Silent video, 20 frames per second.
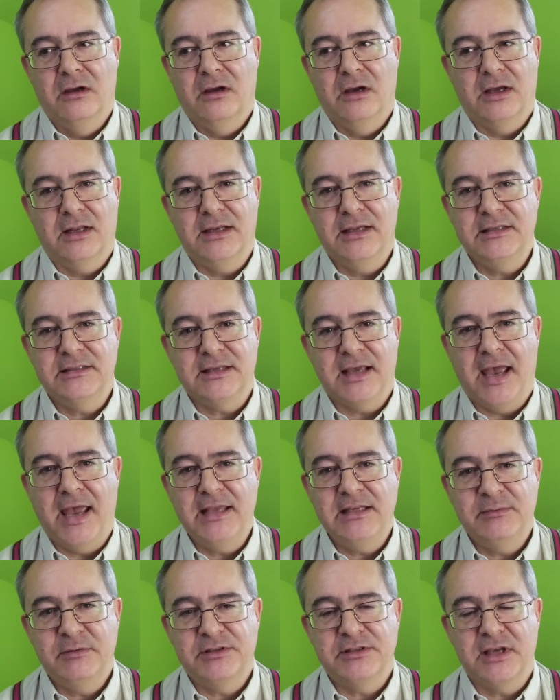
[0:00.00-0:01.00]
at least
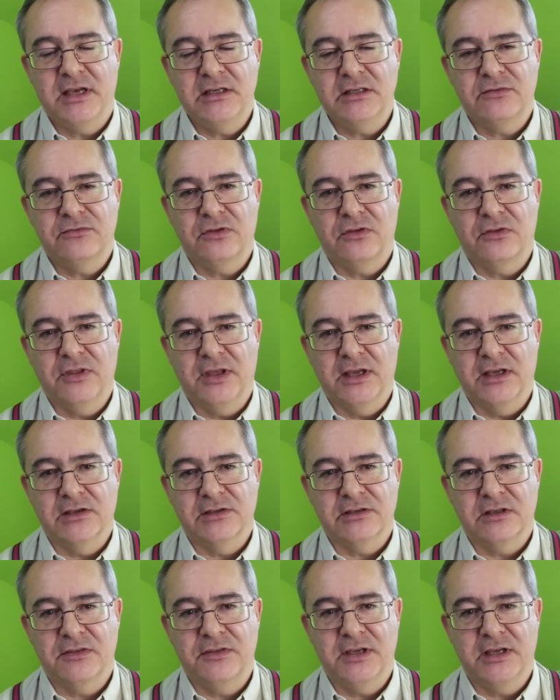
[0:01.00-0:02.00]
80% of the
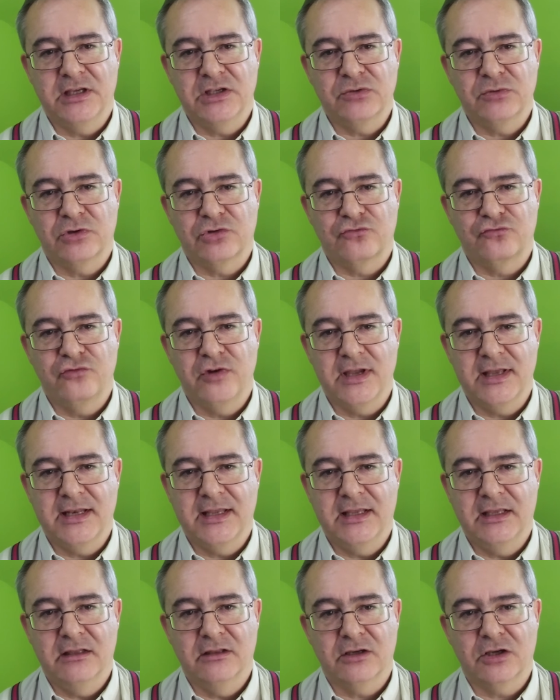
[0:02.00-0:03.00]
things are things which
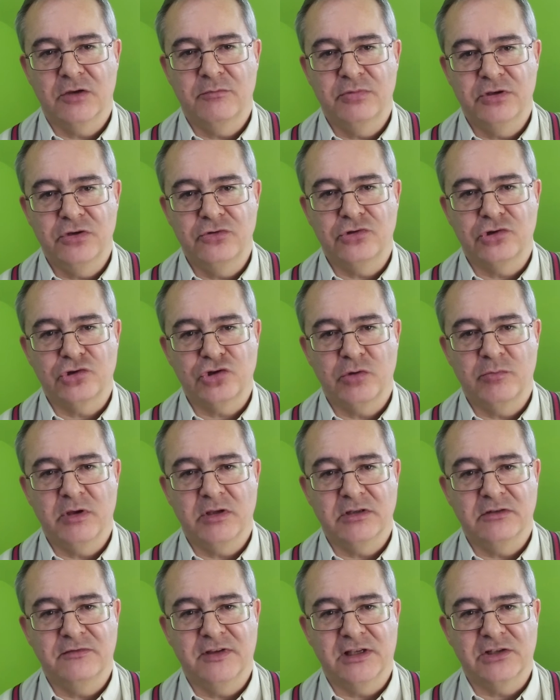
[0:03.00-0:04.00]
really the computer should be
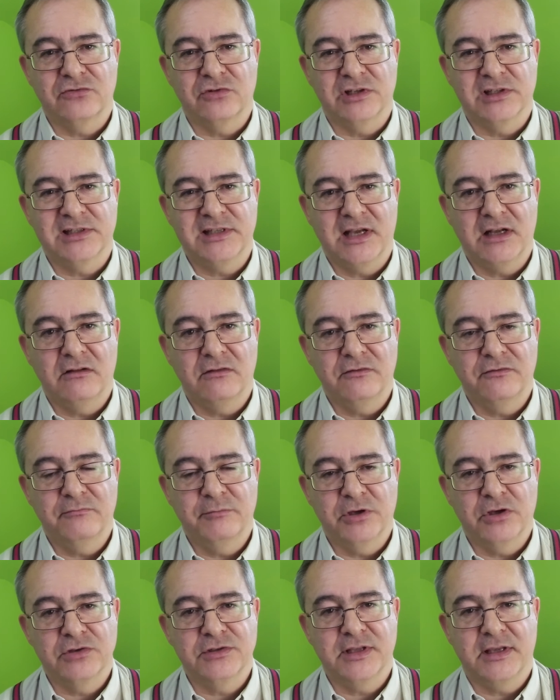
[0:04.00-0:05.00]
able to fix for itself,
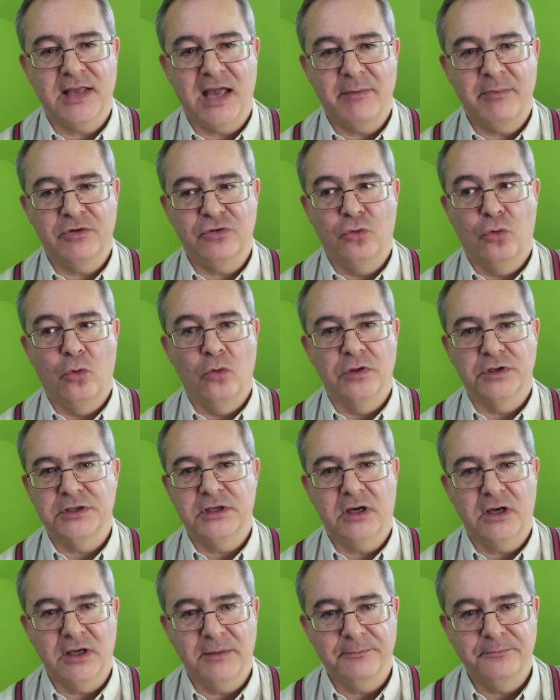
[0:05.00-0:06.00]
because they happen all the
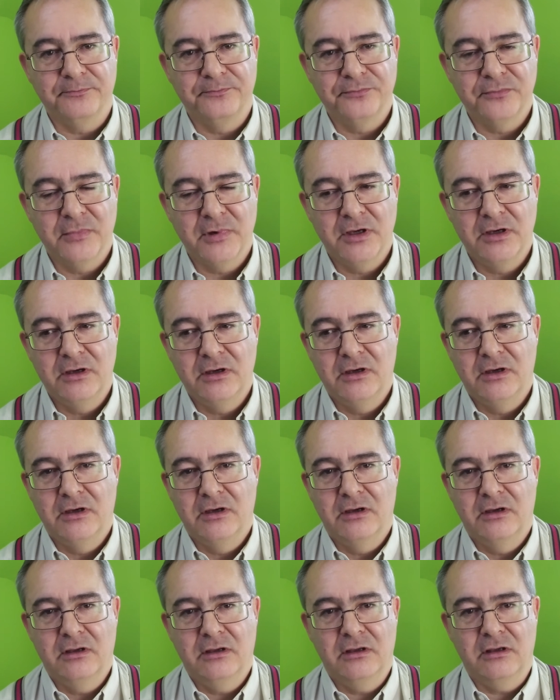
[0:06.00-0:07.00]
time.
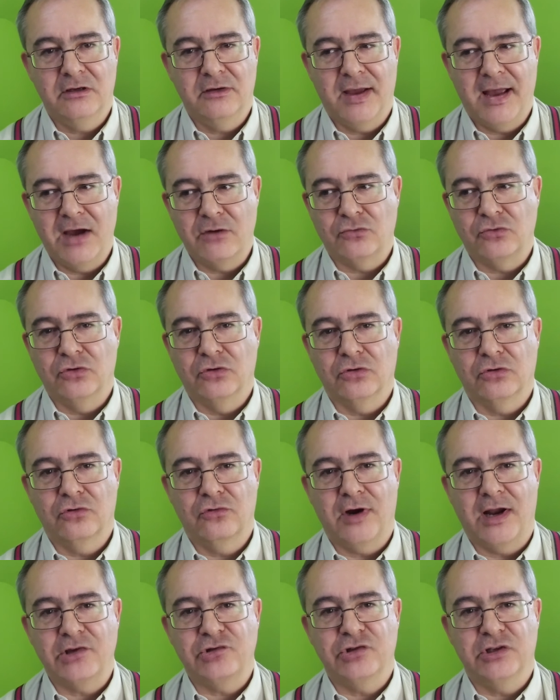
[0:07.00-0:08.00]
You know, Outlook
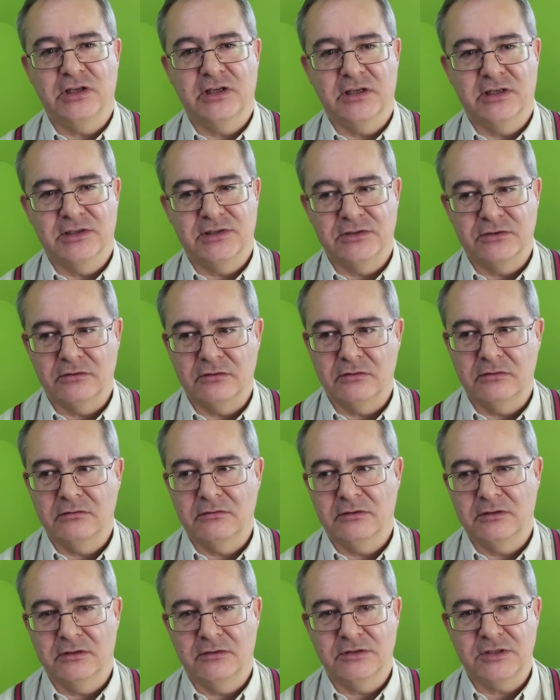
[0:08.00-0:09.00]
crashes, or
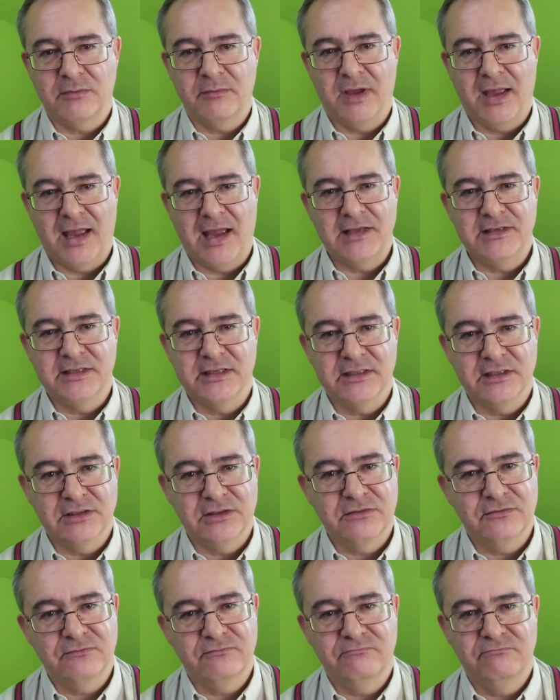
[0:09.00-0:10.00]
some add-in
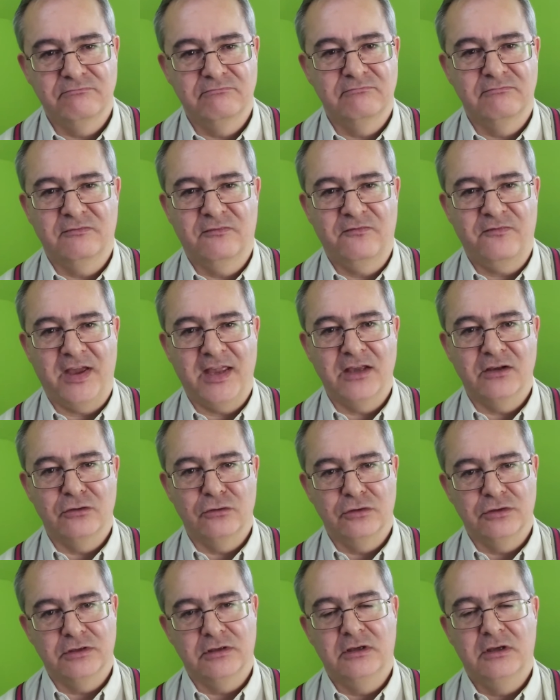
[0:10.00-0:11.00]
has
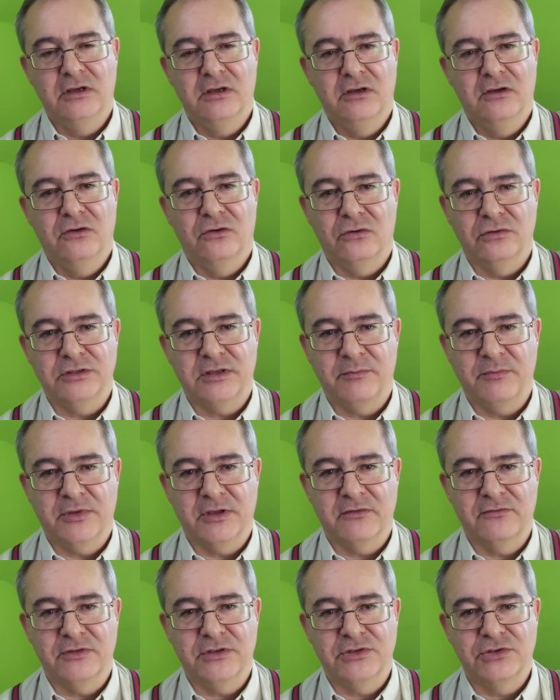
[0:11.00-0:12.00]
failed, or
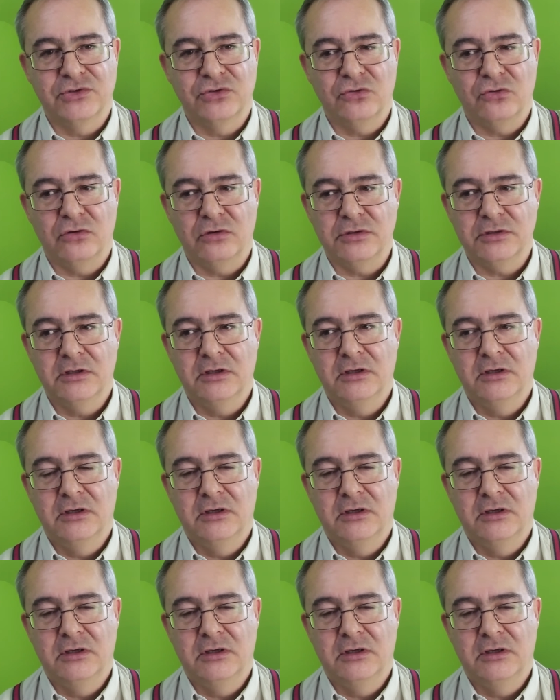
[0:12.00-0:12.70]
something of this sort.